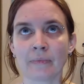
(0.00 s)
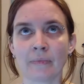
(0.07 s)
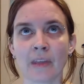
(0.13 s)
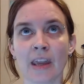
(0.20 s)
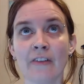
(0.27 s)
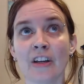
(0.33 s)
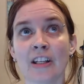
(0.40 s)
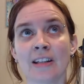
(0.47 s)

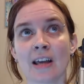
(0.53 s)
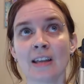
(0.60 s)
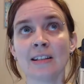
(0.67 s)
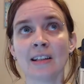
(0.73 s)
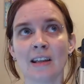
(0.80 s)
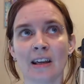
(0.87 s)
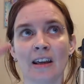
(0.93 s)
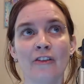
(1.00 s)

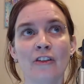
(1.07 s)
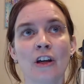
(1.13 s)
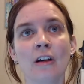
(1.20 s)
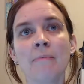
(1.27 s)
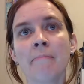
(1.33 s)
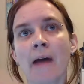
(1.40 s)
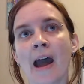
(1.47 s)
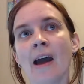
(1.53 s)
If
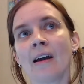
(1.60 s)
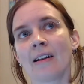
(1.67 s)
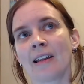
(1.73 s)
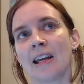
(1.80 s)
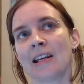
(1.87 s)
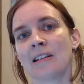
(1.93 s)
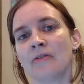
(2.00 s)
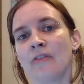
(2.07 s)
your matte
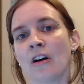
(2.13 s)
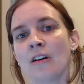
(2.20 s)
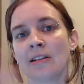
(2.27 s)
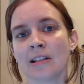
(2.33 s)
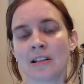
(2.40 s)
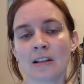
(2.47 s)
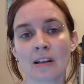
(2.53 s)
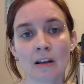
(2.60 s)
glaze falls
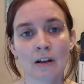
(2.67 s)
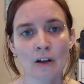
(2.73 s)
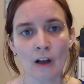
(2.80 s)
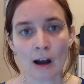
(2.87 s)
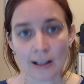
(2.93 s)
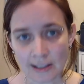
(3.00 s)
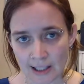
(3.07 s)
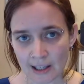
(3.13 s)
into the
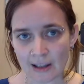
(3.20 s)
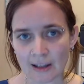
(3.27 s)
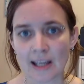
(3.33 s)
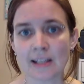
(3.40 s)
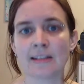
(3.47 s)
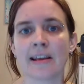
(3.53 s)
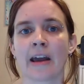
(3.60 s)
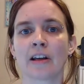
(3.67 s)
glossy
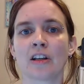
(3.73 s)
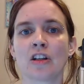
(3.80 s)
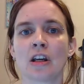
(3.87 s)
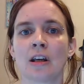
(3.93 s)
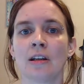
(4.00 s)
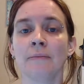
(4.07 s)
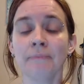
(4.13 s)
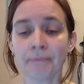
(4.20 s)
glaze
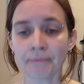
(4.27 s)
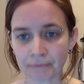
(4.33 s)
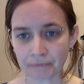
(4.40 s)
section,